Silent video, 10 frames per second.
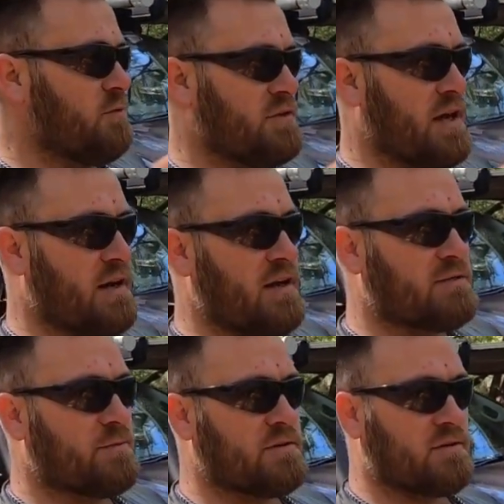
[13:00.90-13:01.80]
we're down in
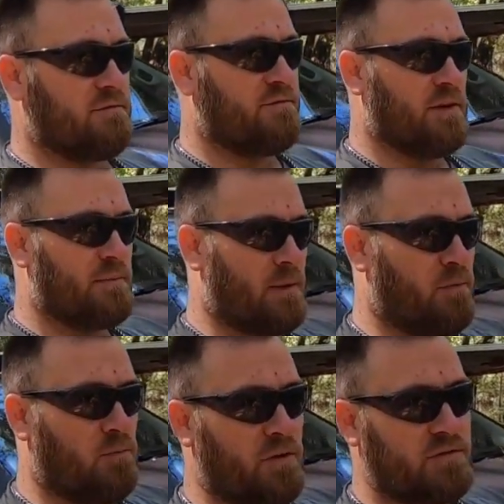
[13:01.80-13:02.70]
Esperance. It flipped up
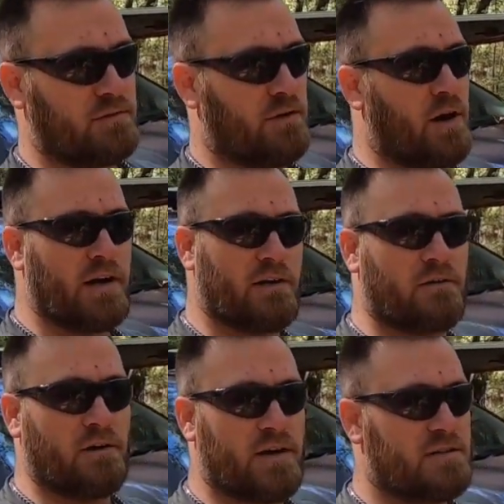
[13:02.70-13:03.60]
almost 90
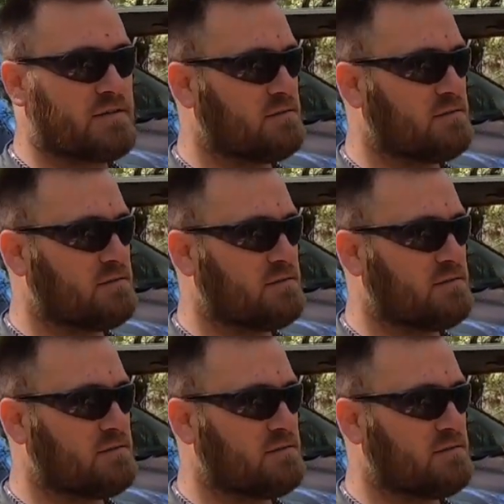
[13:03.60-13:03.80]
degrees,